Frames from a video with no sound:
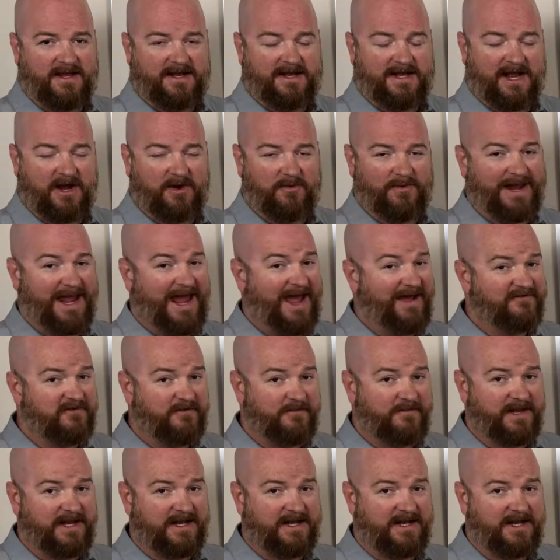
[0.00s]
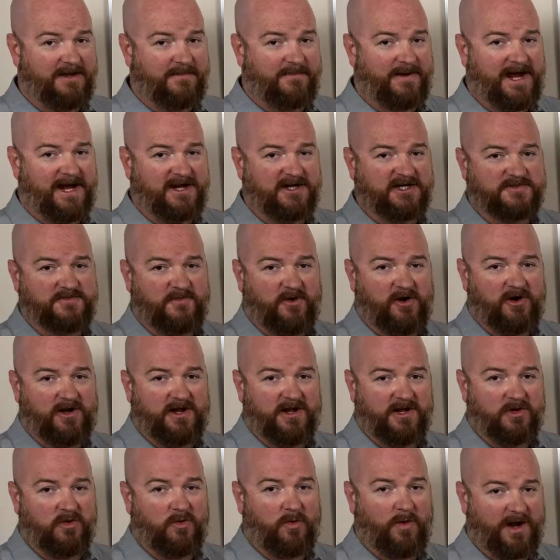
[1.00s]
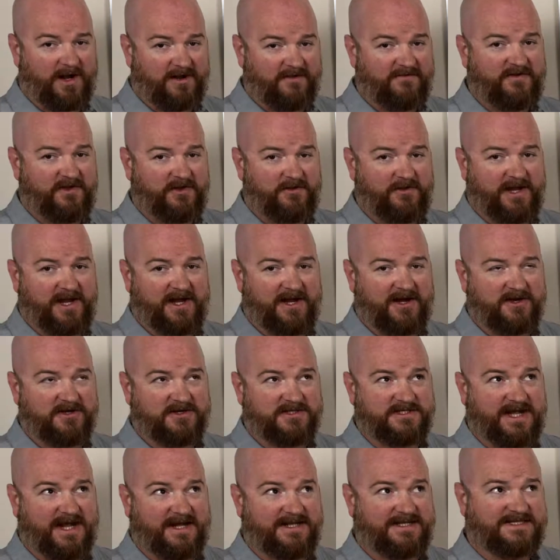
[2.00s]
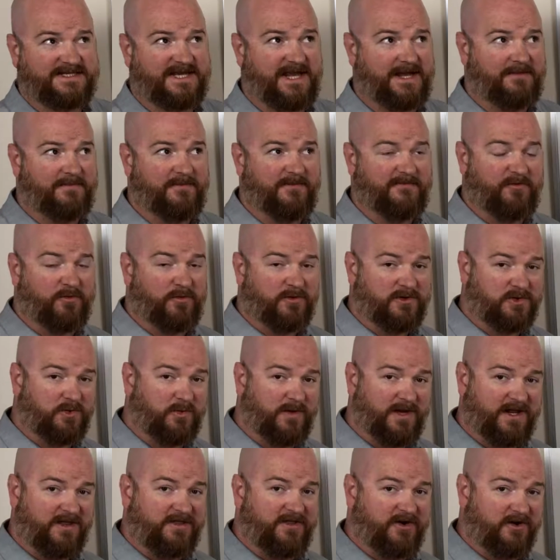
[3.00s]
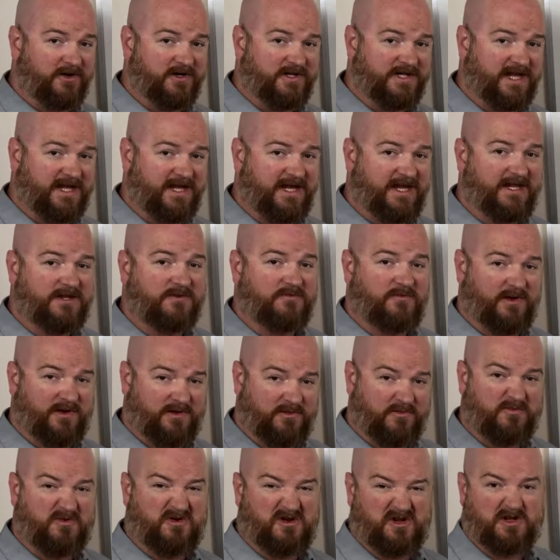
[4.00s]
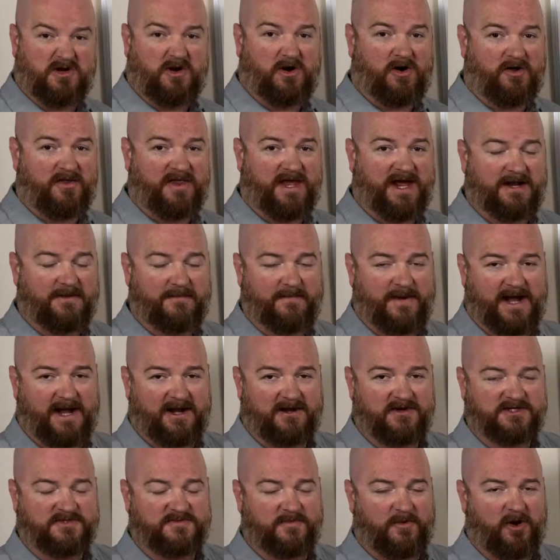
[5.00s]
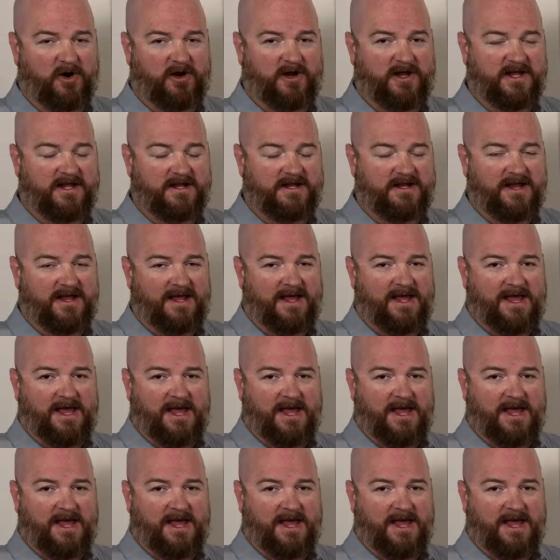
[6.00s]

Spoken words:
Now, we haven't been in a buyer's market in quite a few years. I'd say before 2013, we could call that a buyer's market.